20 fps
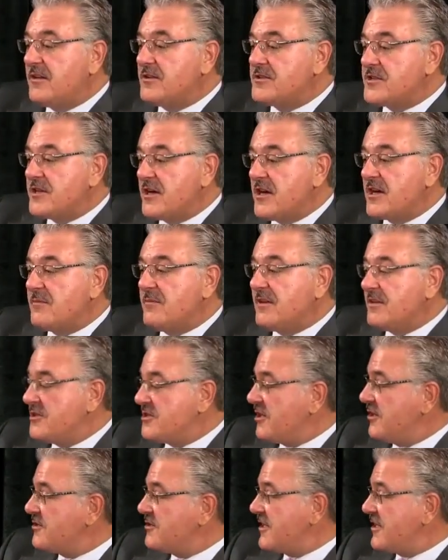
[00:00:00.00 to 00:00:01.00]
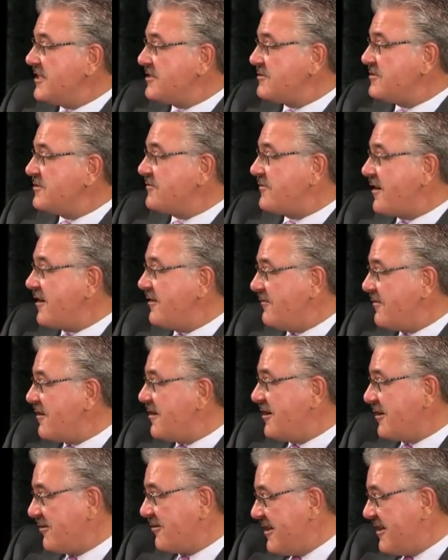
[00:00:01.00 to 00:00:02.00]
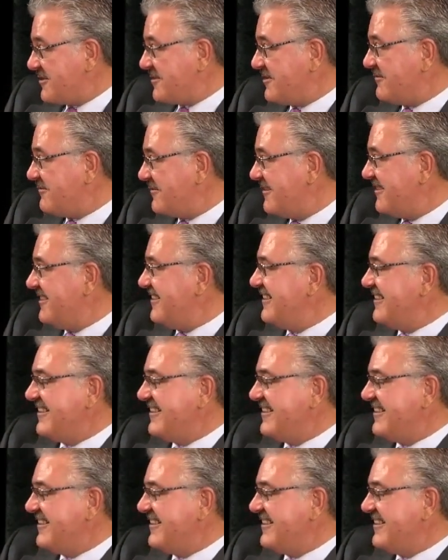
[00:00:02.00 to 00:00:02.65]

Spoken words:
Closing argument in Joe's case was very, very aggressive.